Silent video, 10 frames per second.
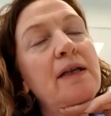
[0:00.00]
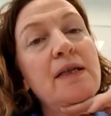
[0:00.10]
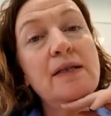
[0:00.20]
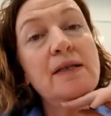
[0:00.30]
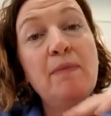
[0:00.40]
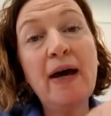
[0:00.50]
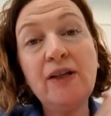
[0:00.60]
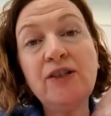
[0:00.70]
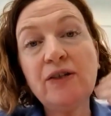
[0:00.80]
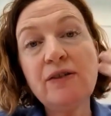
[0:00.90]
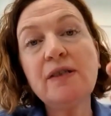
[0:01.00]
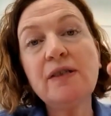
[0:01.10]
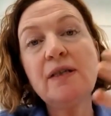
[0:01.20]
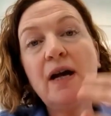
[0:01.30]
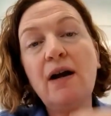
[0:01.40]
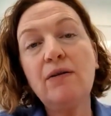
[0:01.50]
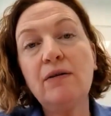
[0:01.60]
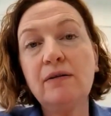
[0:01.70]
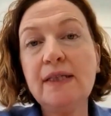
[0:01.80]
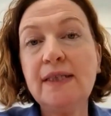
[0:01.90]
is managers
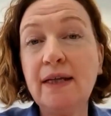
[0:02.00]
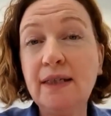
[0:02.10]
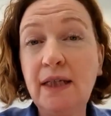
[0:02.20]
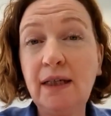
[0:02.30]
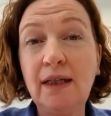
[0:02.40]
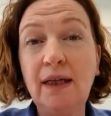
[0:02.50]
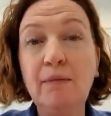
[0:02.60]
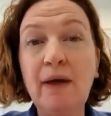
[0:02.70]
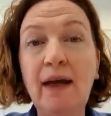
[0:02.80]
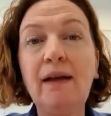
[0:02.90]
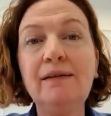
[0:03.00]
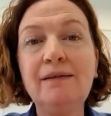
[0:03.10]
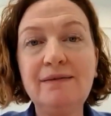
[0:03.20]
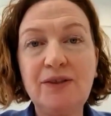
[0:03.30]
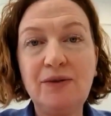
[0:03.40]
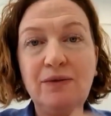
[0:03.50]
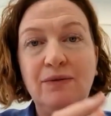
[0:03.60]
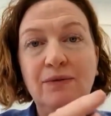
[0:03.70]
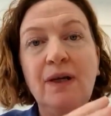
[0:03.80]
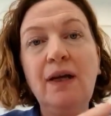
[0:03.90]
are sending an email to,